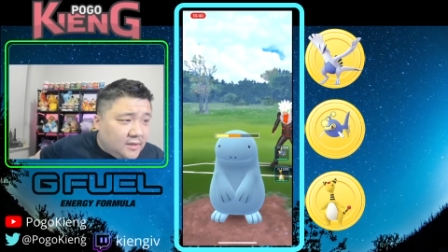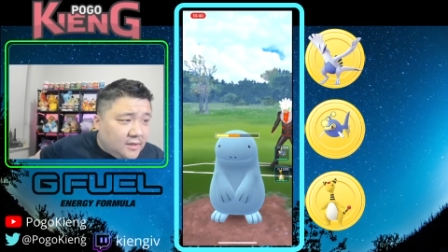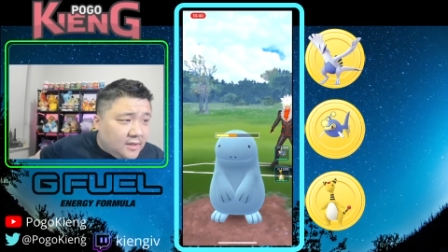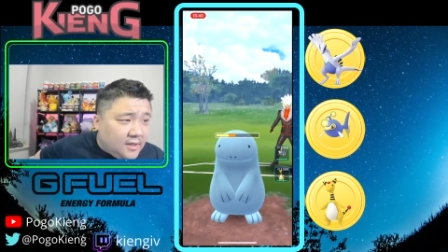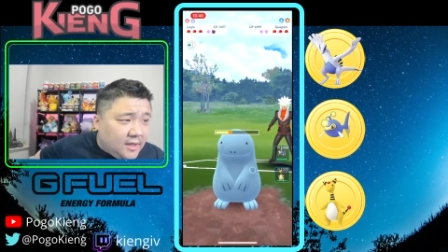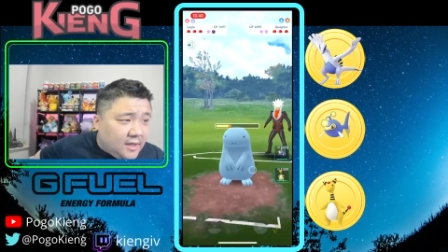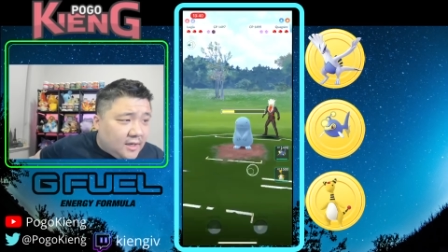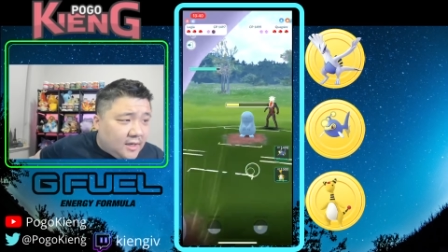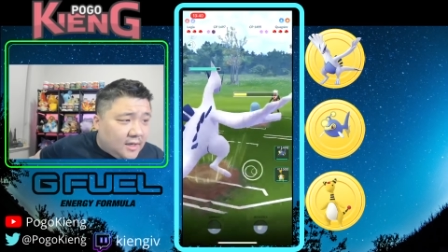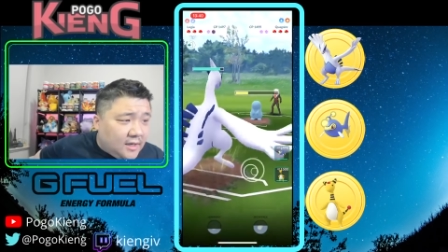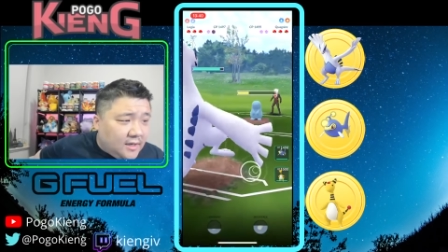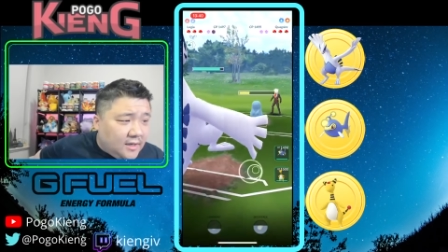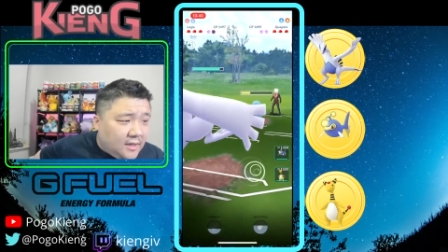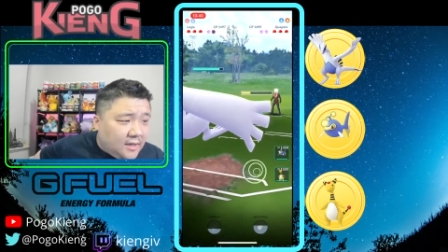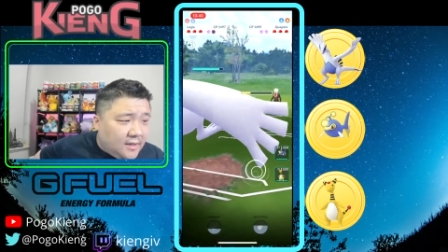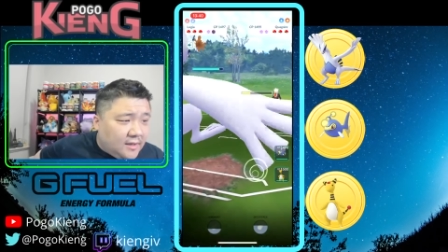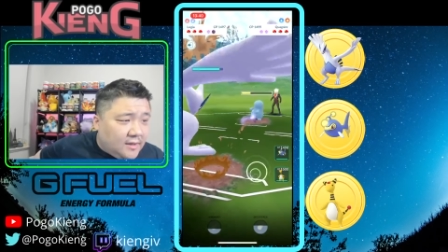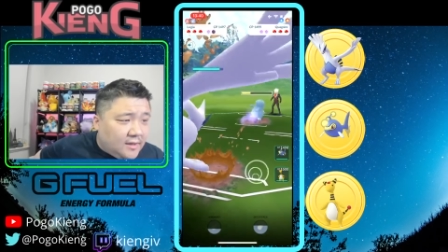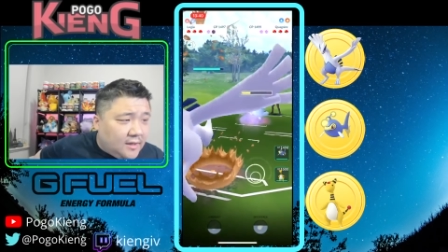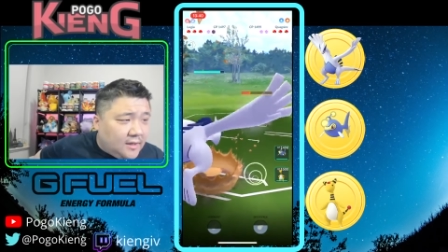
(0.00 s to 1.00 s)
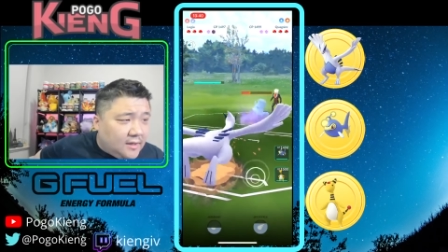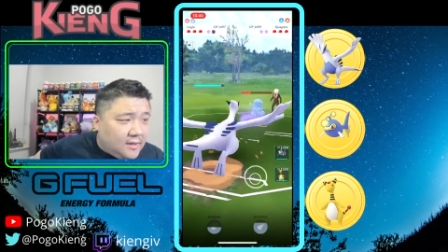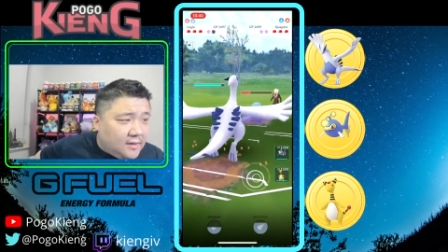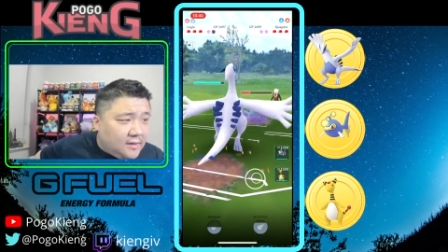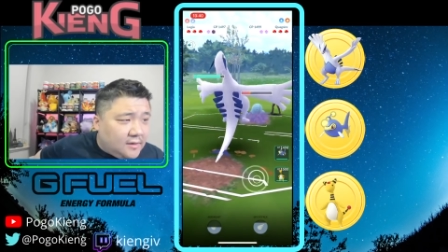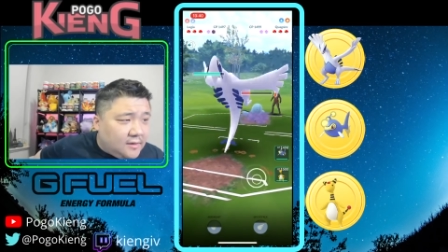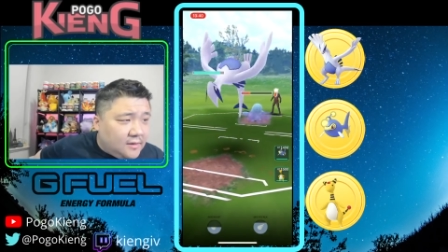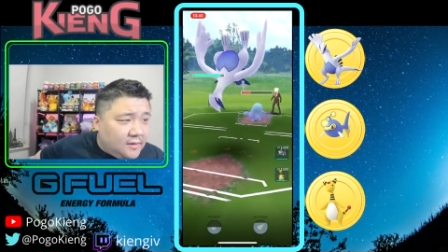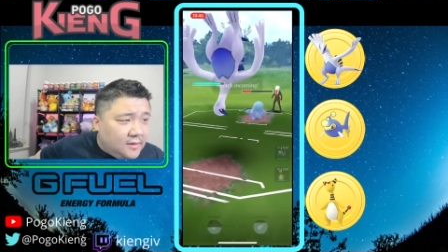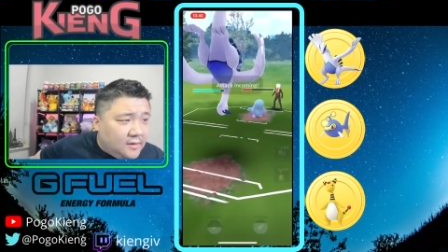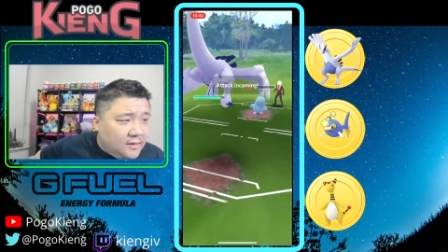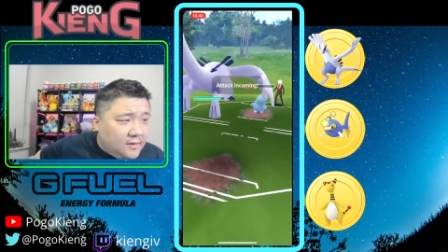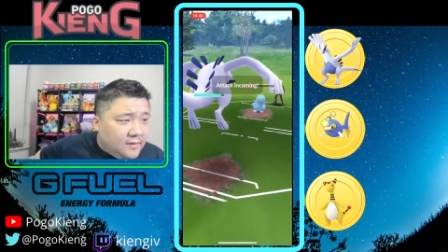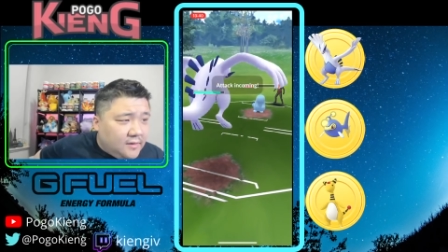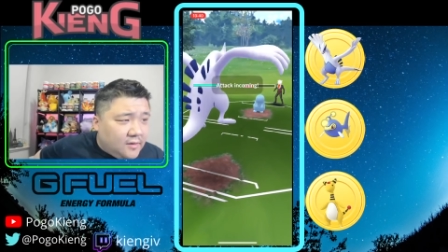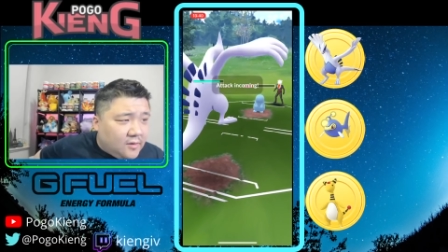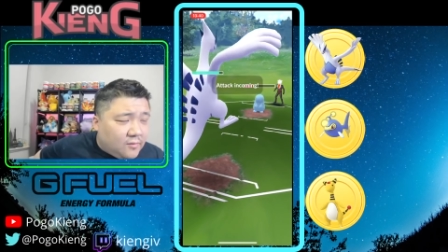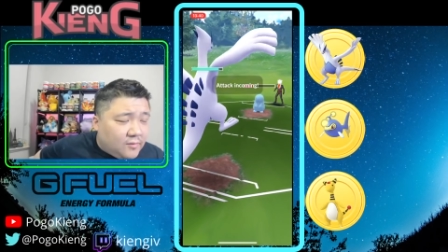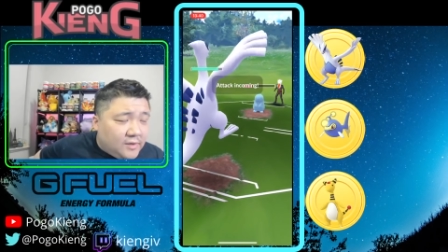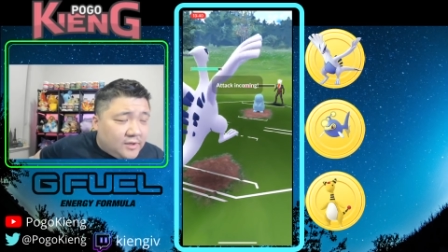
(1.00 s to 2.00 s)
Yeah, and then
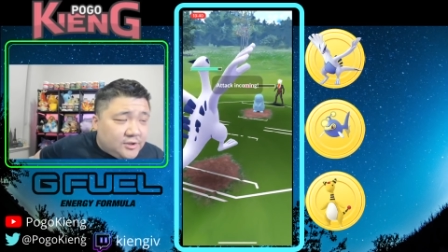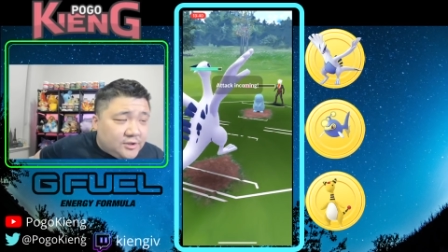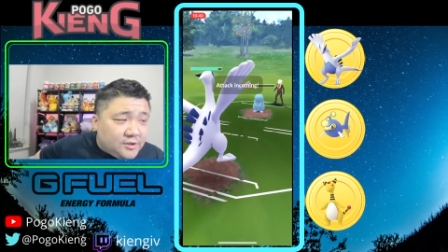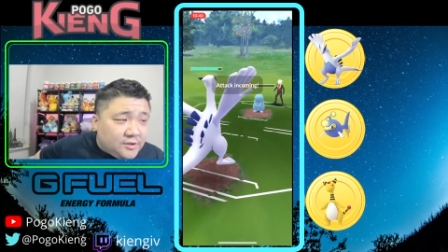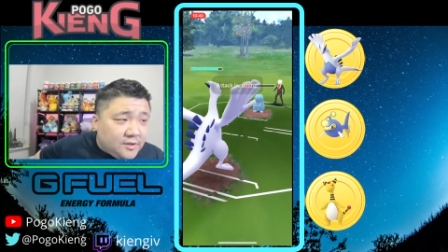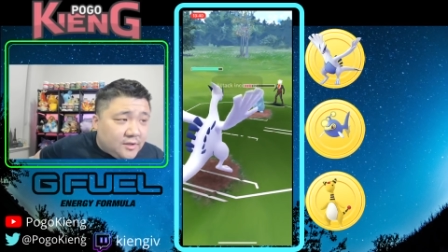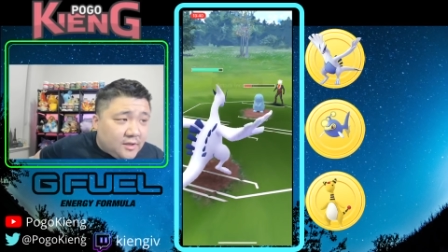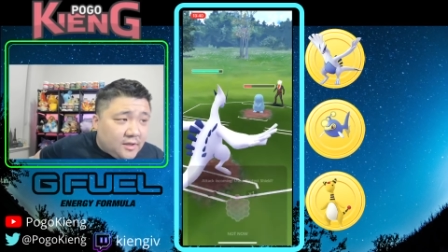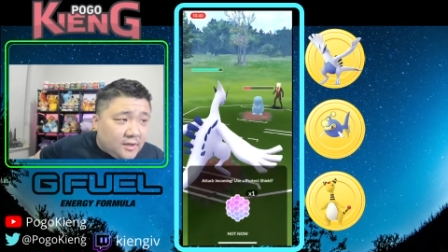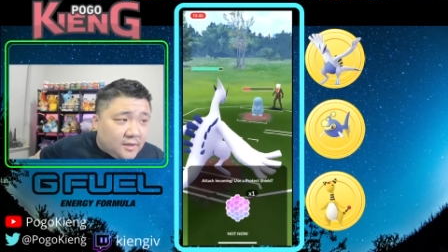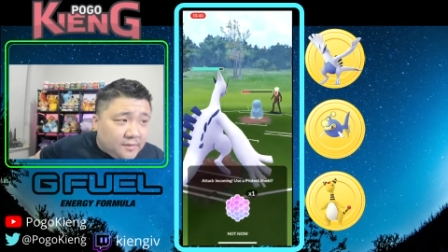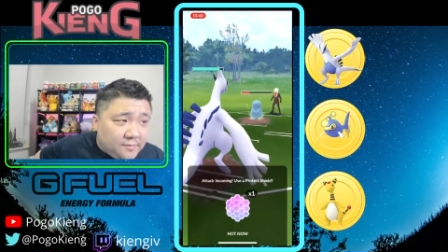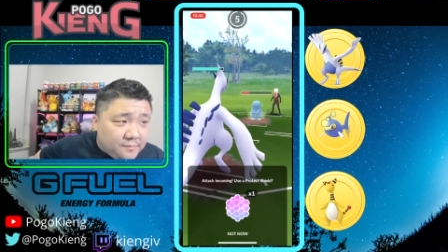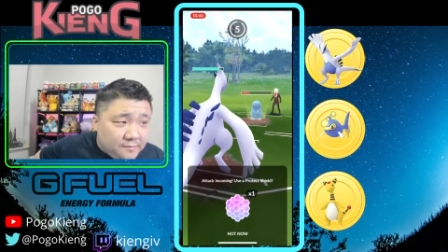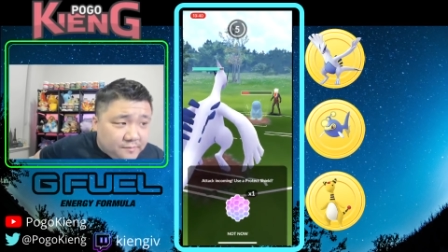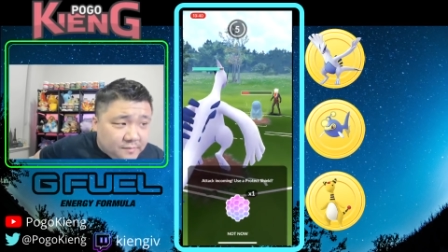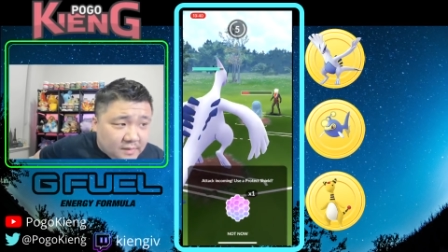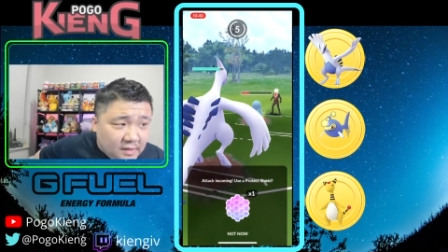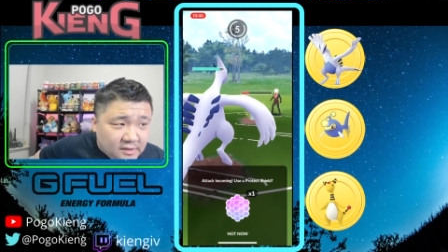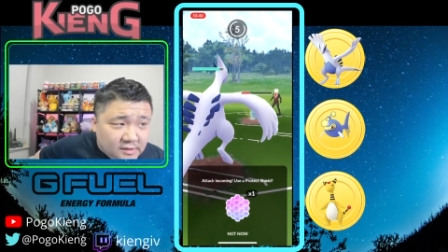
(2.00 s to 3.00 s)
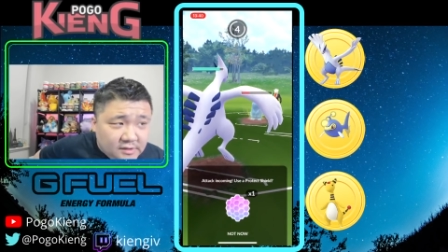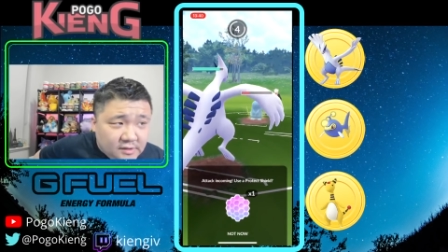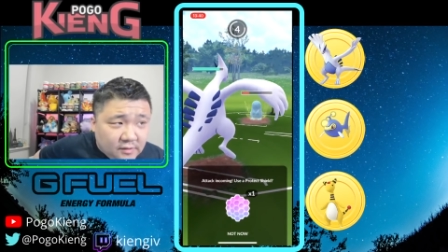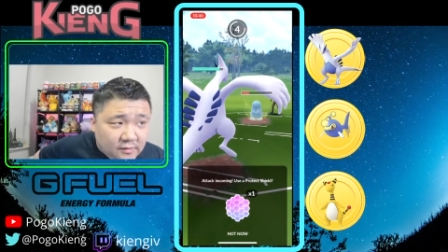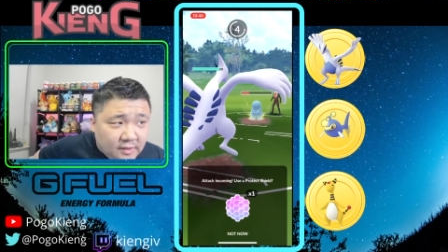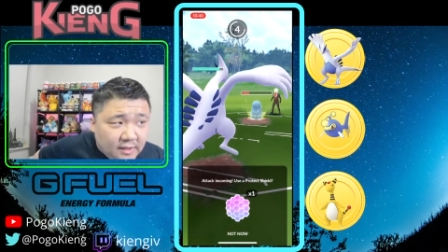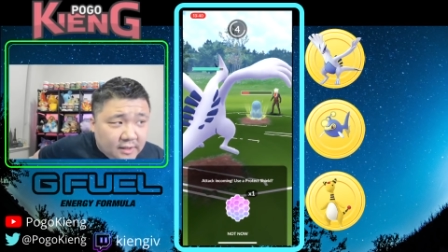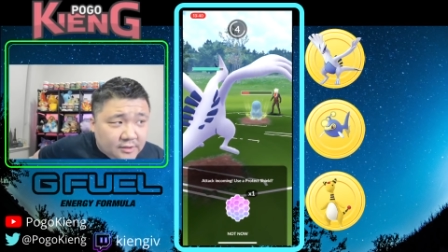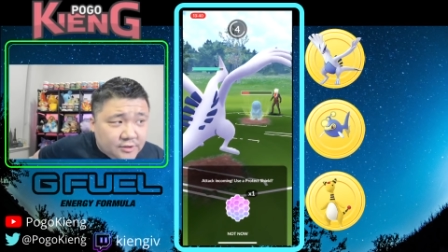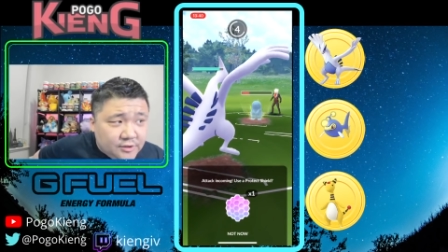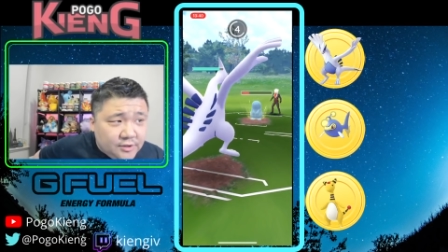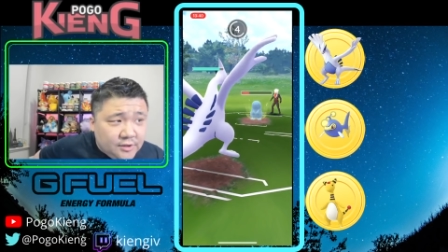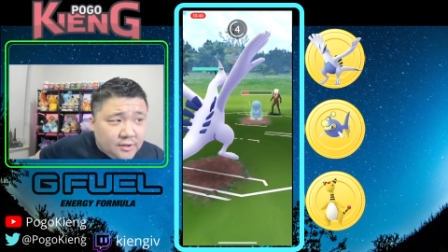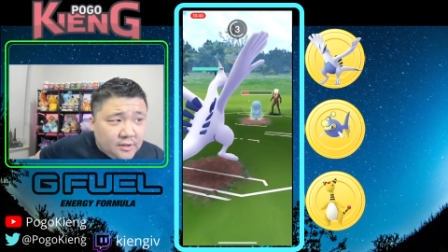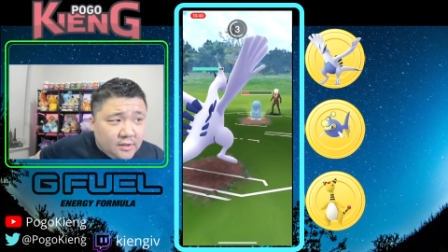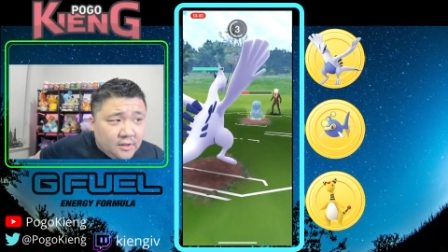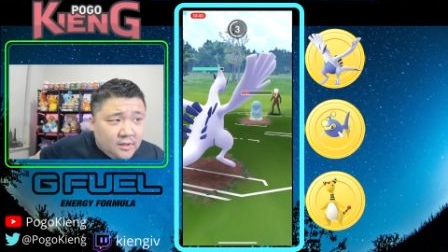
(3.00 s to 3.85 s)
they'll reach the Stone Edge.